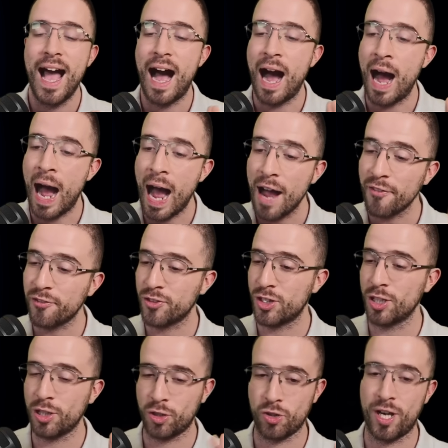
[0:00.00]

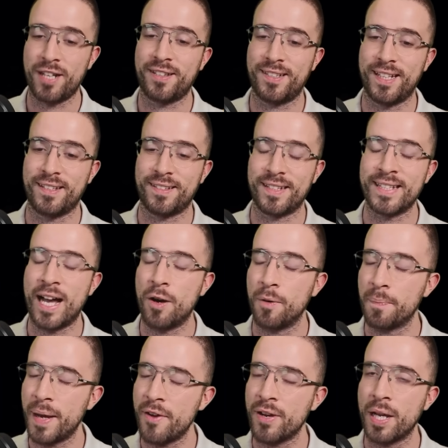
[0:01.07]
Now,
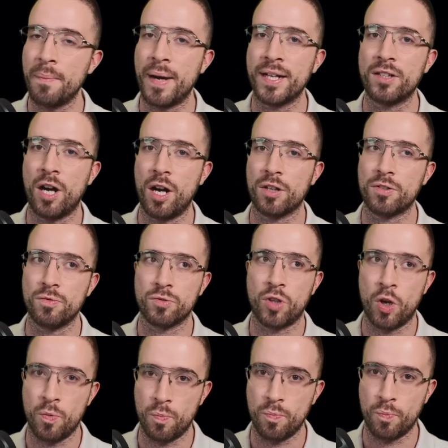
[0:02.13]
bearing in mind Arsenal
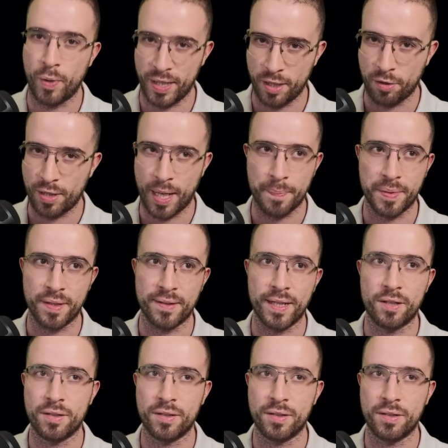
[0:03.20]
don't win the Champions League,